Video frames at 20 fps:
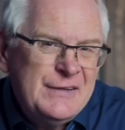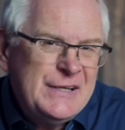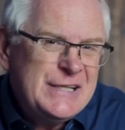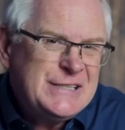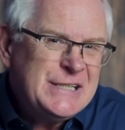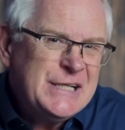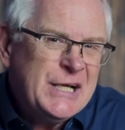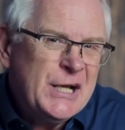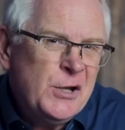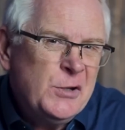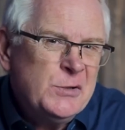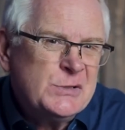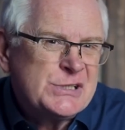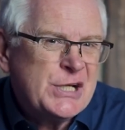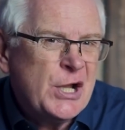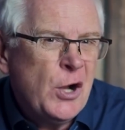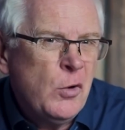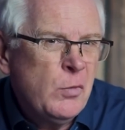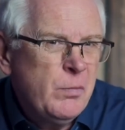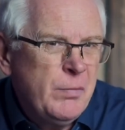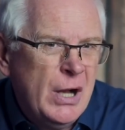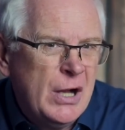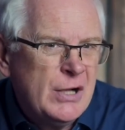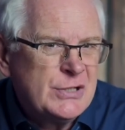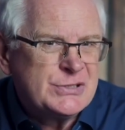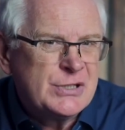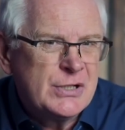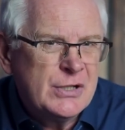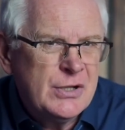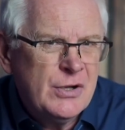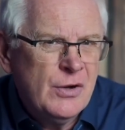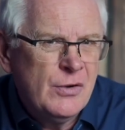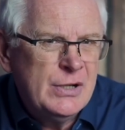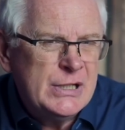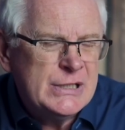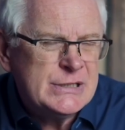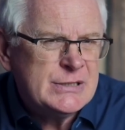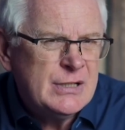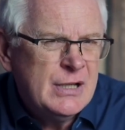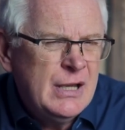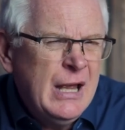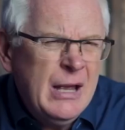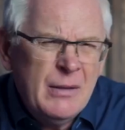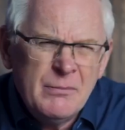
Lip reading: This includes gold bars and coins.